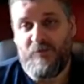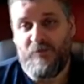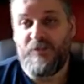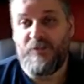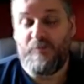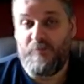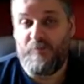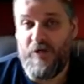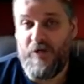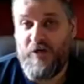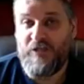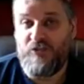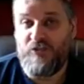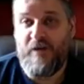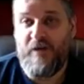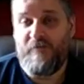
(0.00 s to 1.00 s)
Well, it's
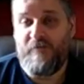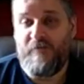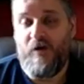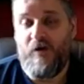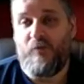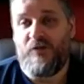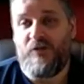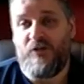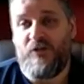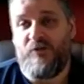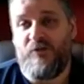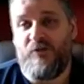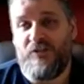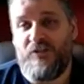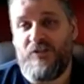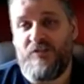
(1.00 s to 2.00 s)
pretty straightforward. You
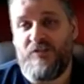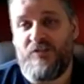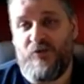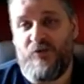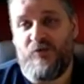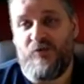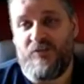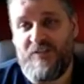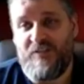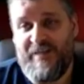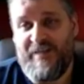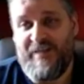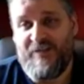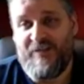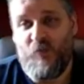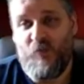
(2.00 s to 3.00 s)
would just do
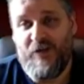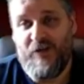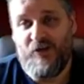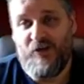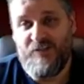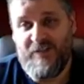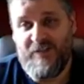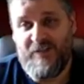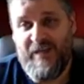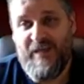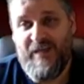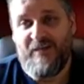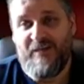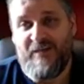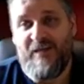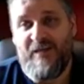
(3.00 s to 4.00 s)
select winners
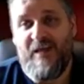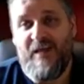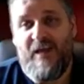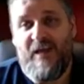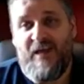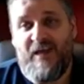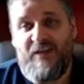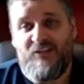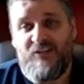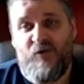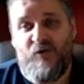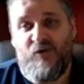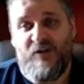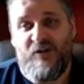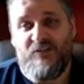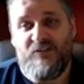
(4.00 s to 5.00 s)
again, and it's
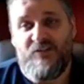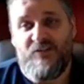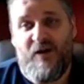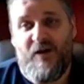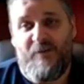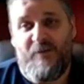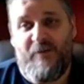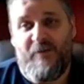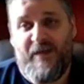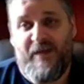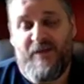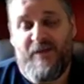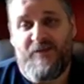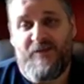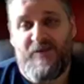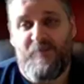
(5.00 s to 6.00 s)
going to
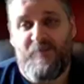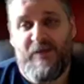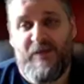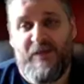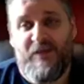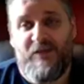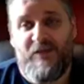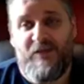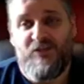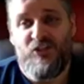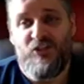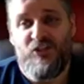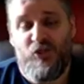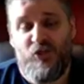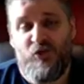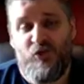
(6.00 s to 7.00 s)
automatically pick
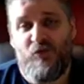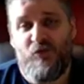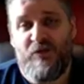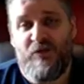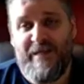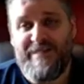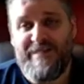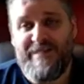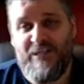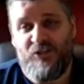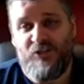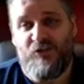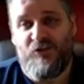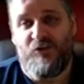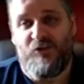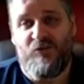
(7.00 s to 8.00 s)
2
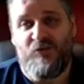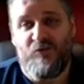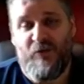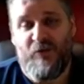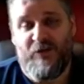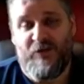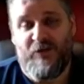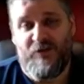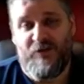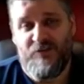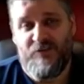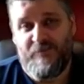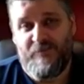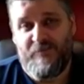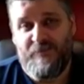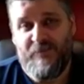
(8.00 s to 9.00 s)
additional winners.